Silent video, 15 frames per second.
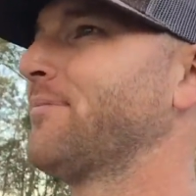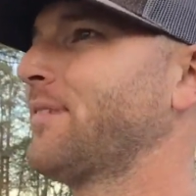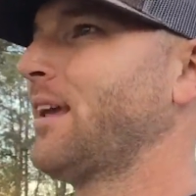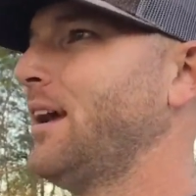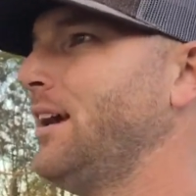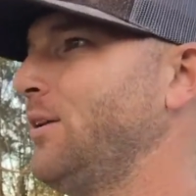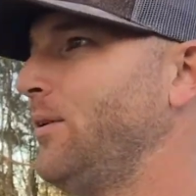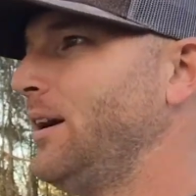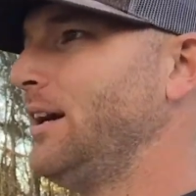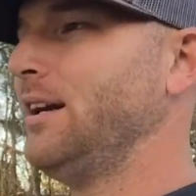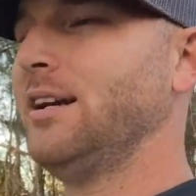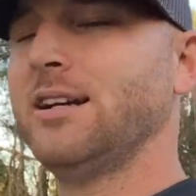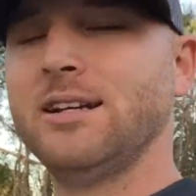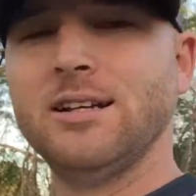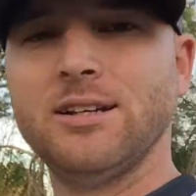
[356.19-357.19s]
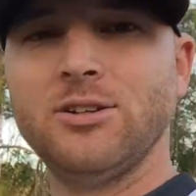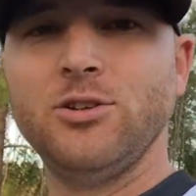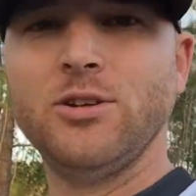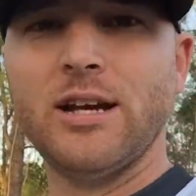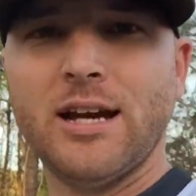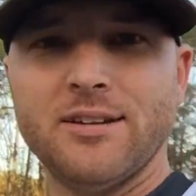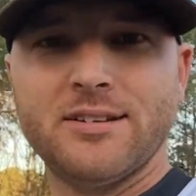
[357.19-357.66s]
Anyway, you
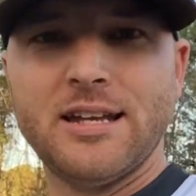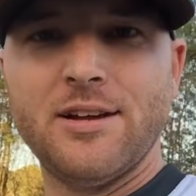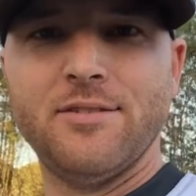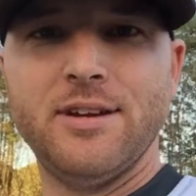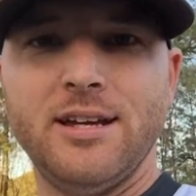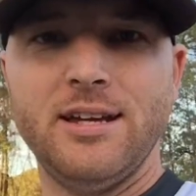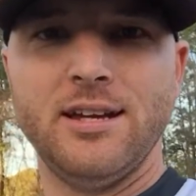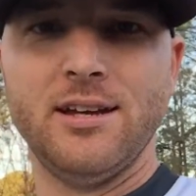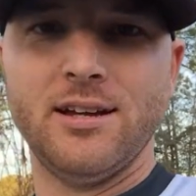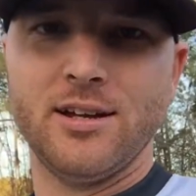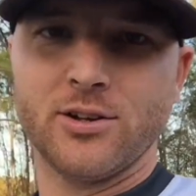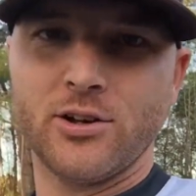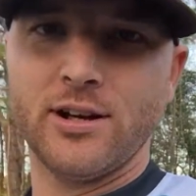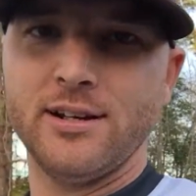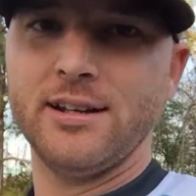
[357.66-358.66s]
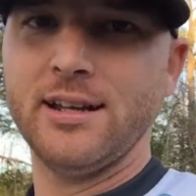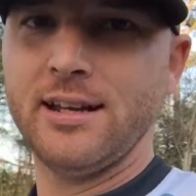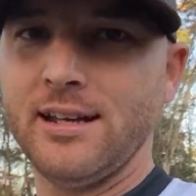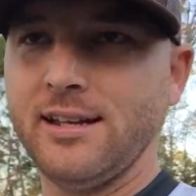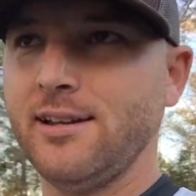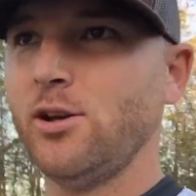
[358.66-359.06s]
guys have a great day.